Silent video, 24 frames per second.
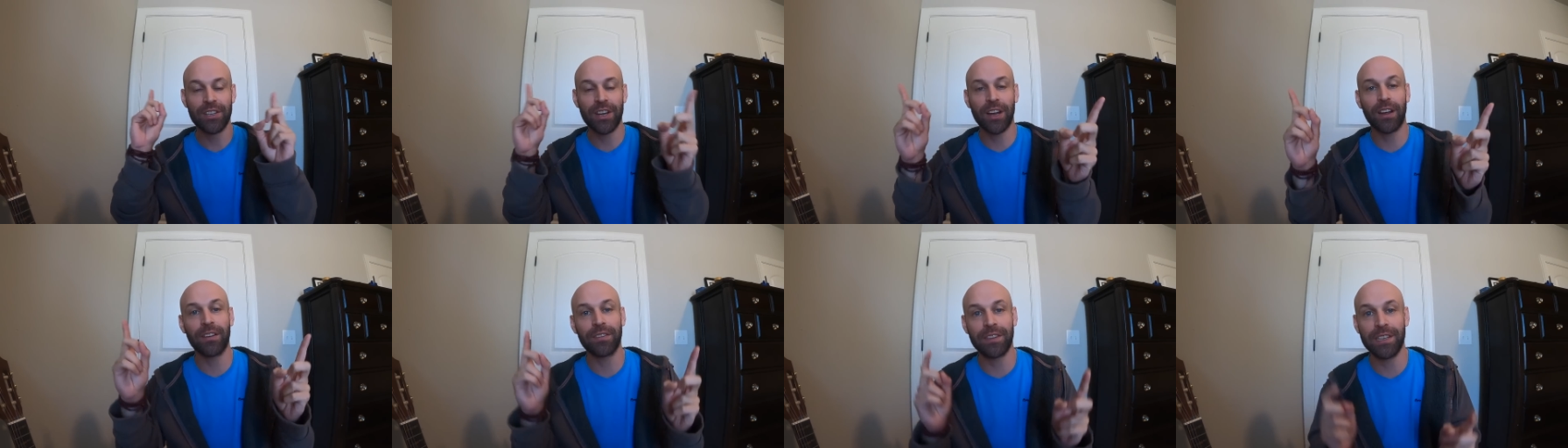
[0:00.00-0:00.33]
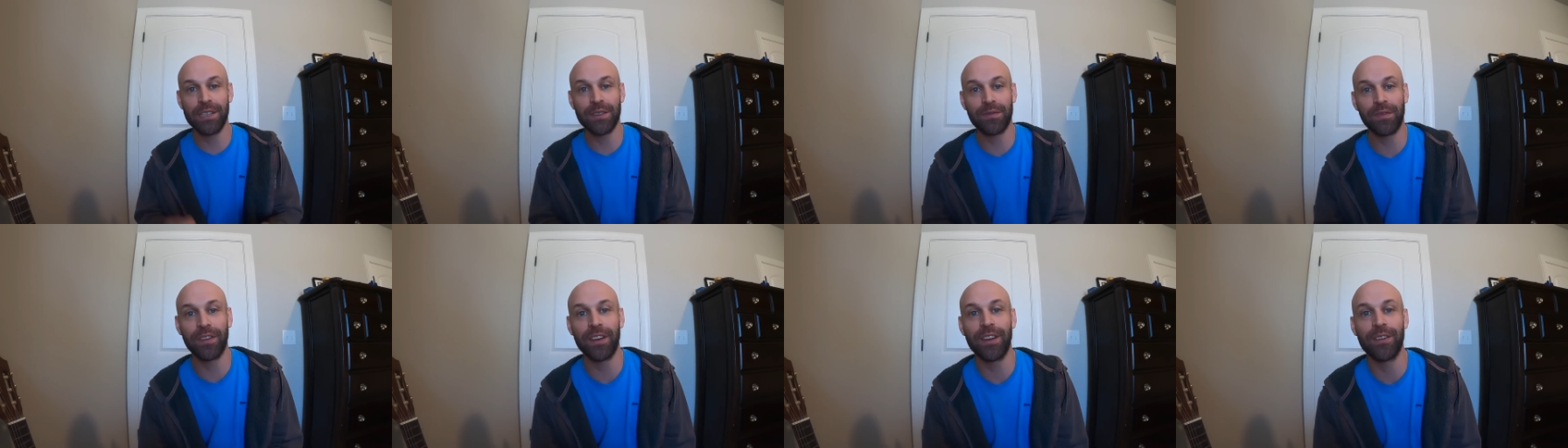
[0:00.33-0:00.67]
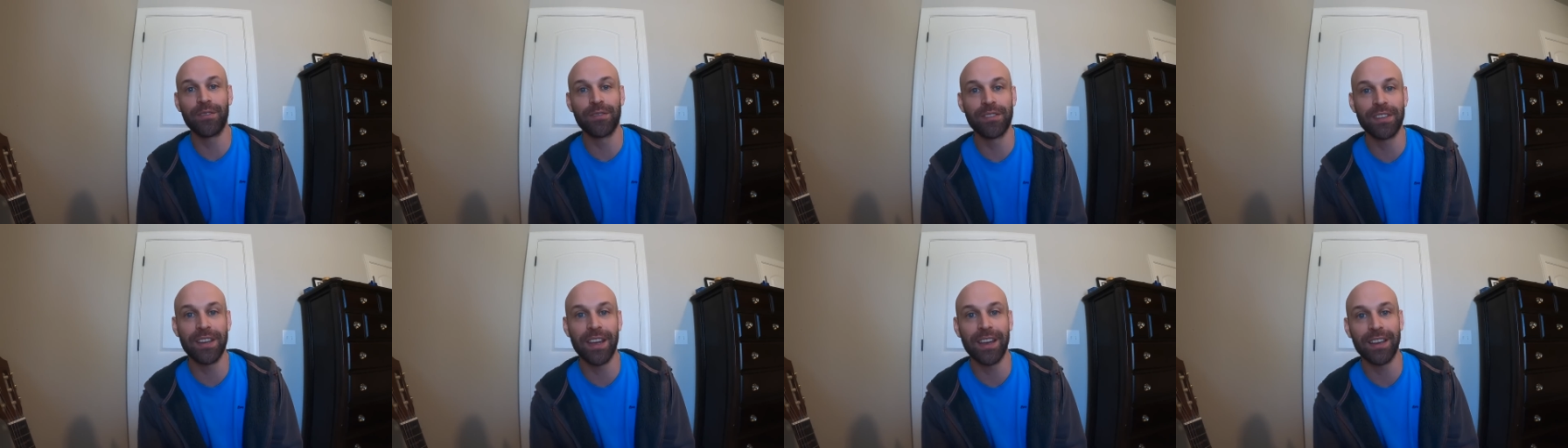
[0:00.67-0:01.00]
check out these
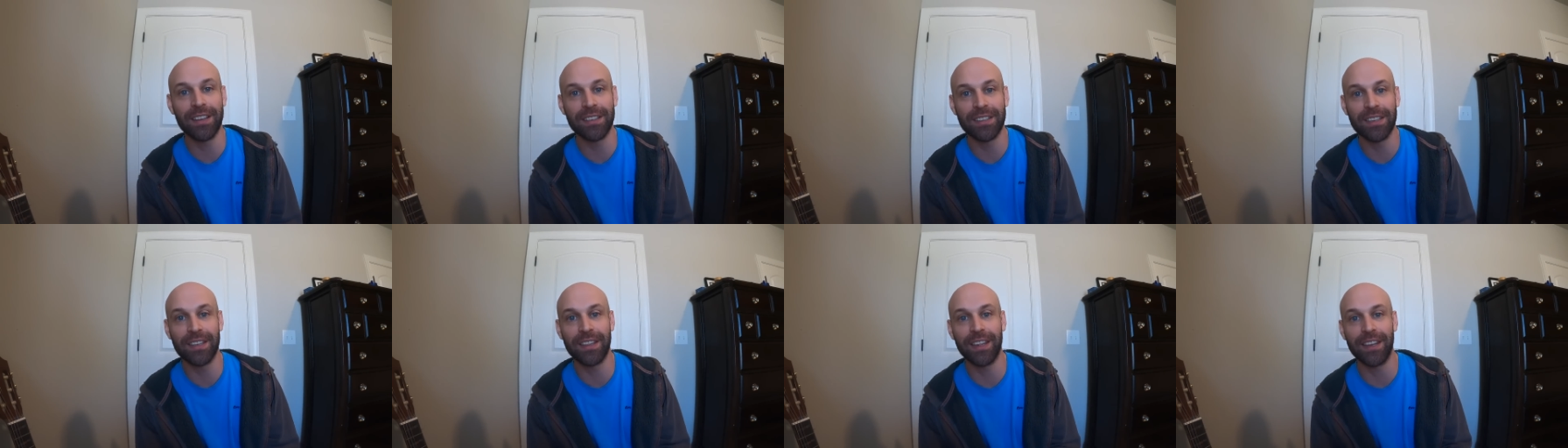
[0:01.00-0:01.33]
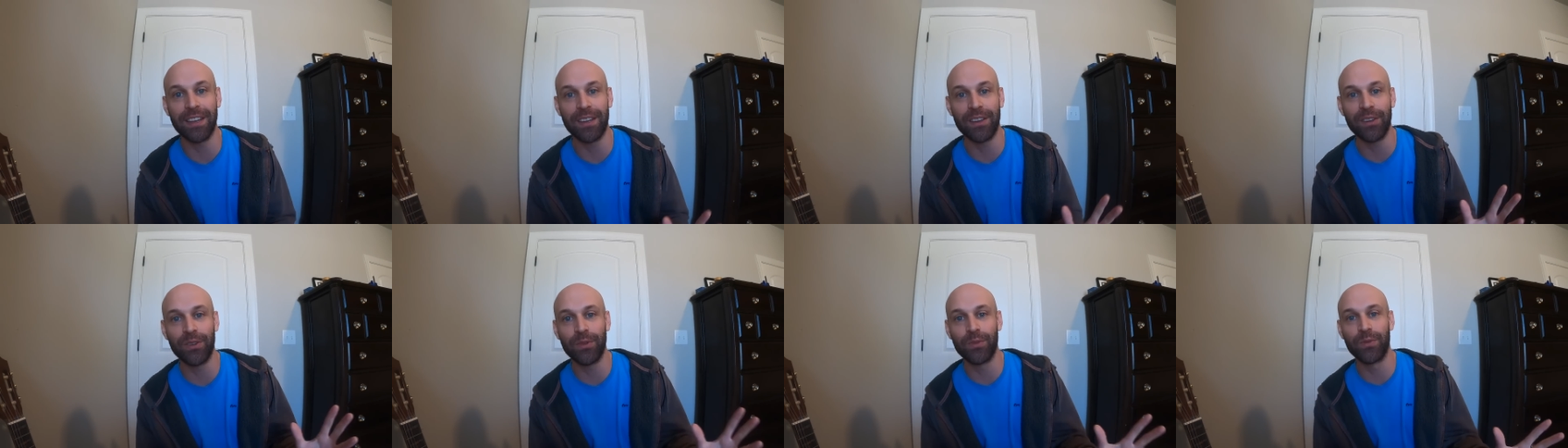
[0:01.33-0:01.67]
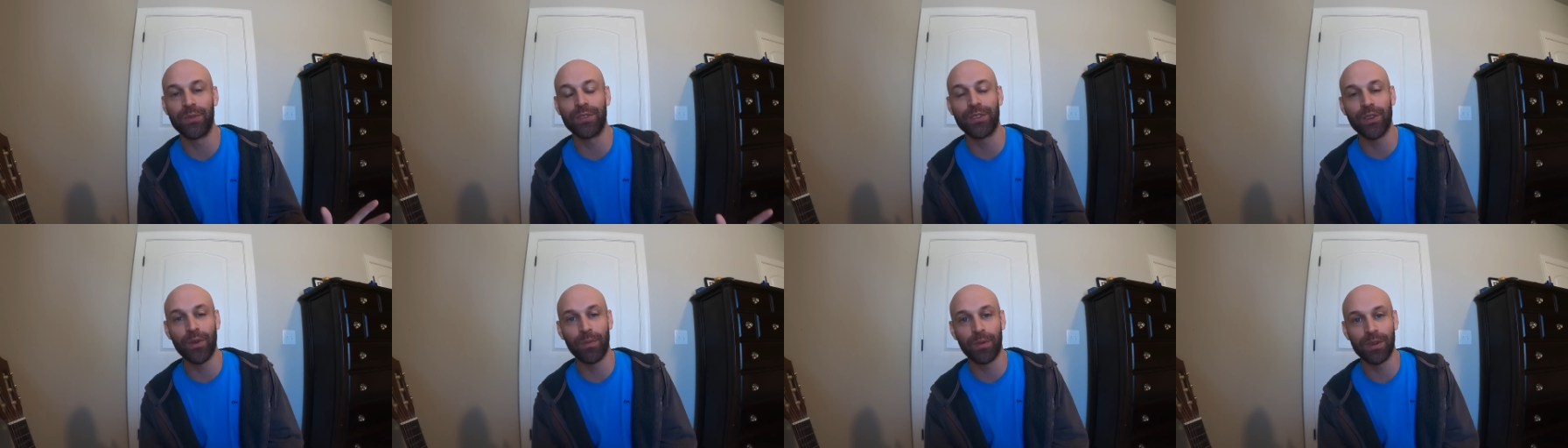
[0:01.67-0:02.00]
videos next. Thank you
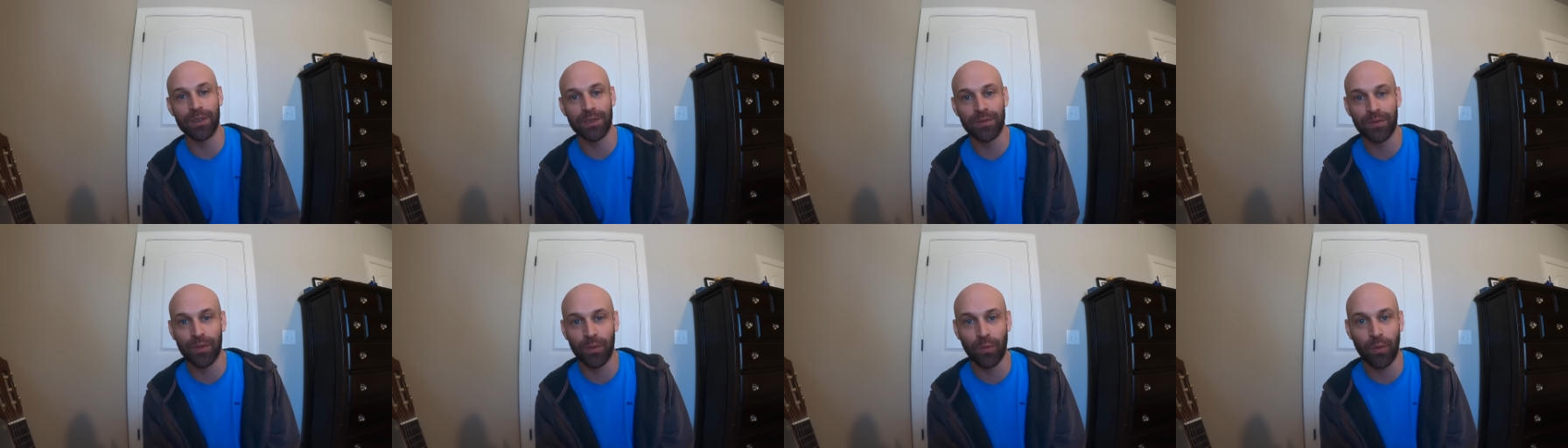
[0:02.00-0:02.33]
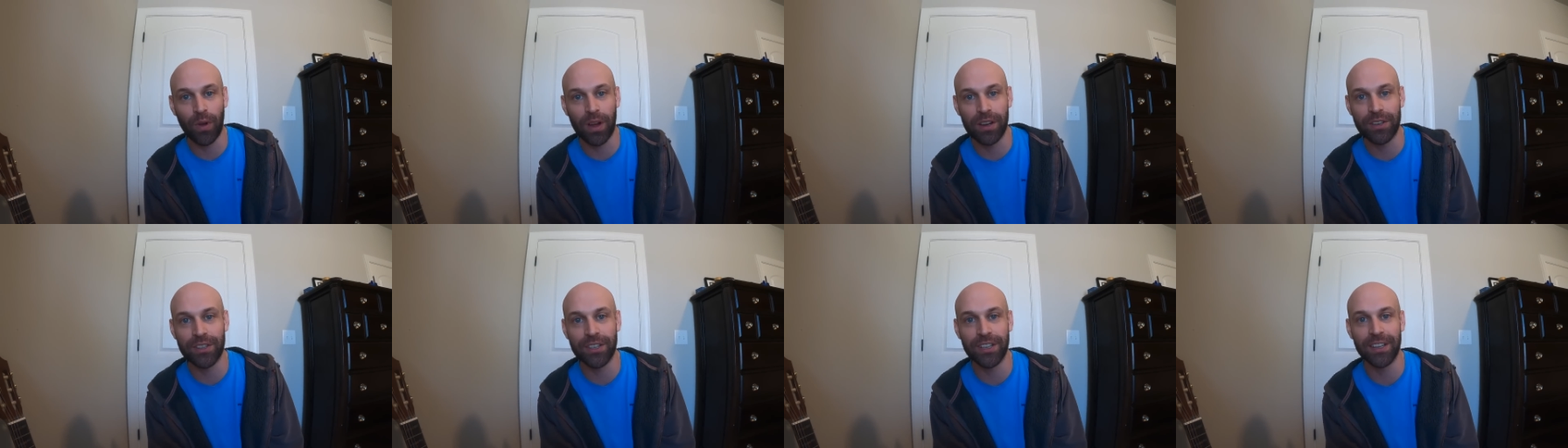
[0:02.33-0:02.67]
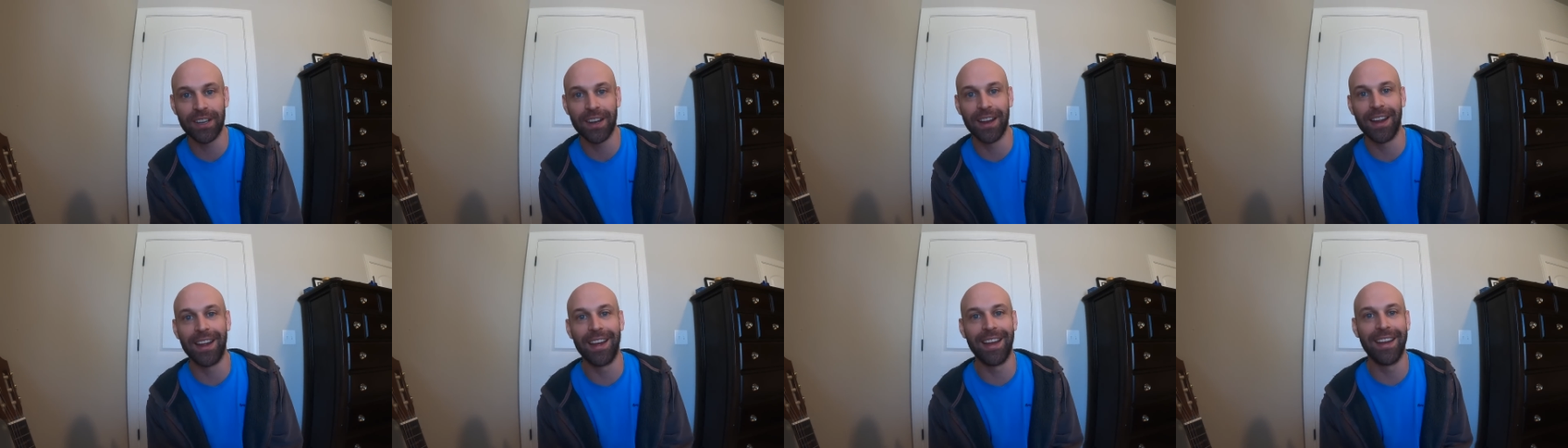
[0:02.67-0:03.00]
so much for
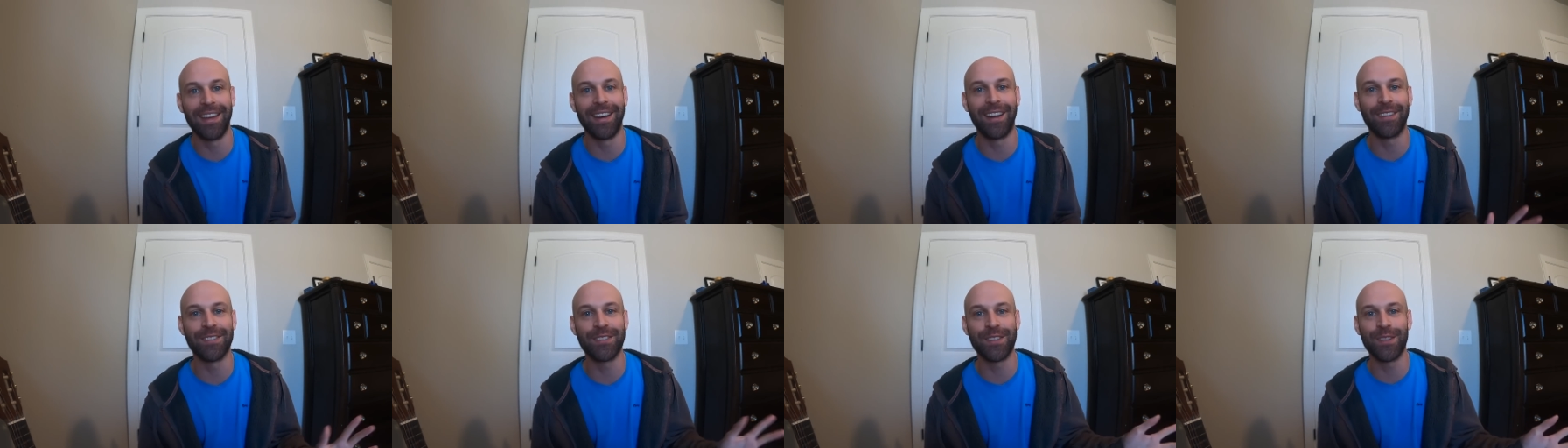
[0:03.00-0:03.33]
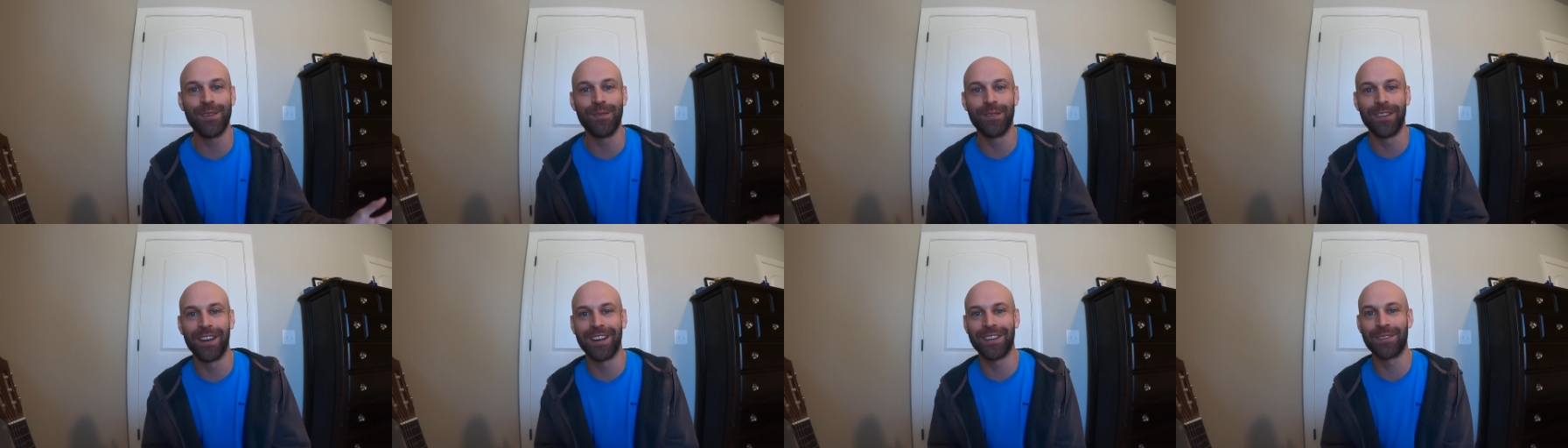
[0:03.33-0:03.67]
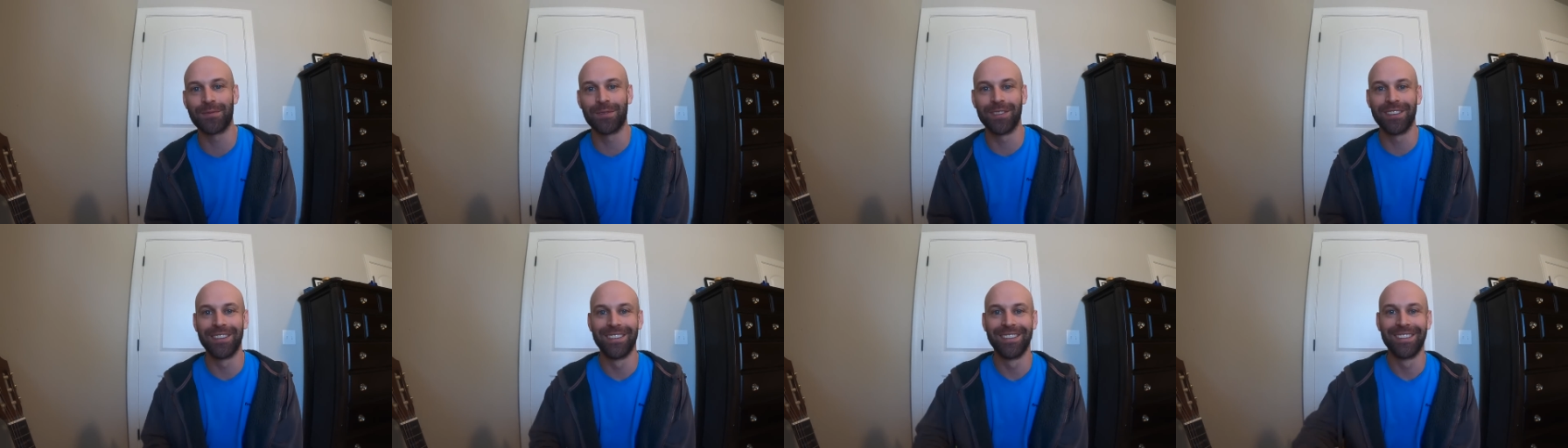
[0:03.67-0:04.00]
watching, and I'll see you in the
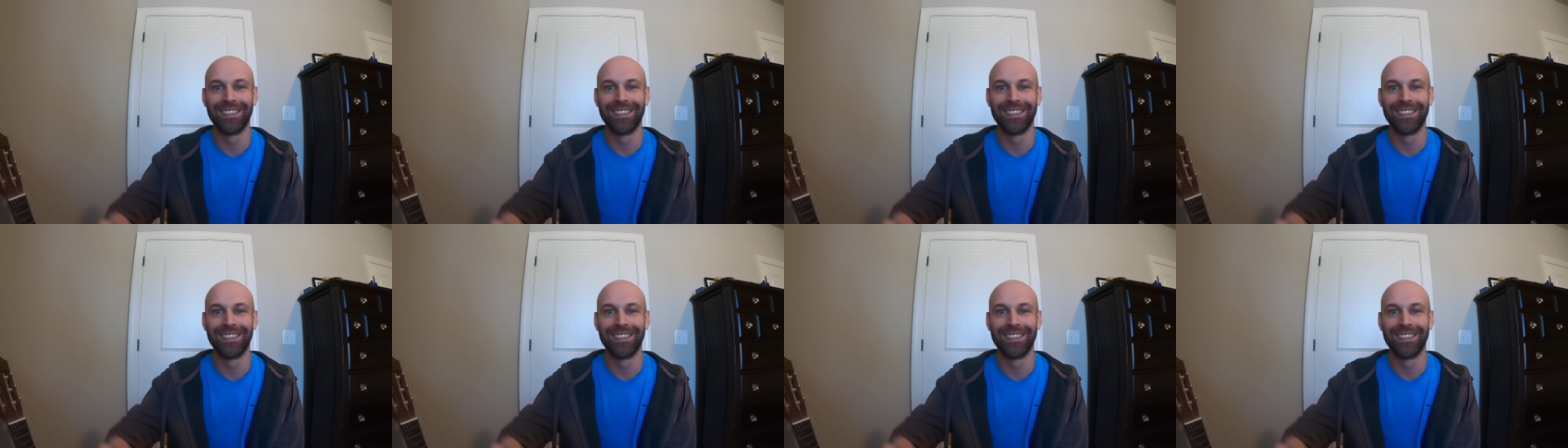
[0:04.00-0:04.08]
next one.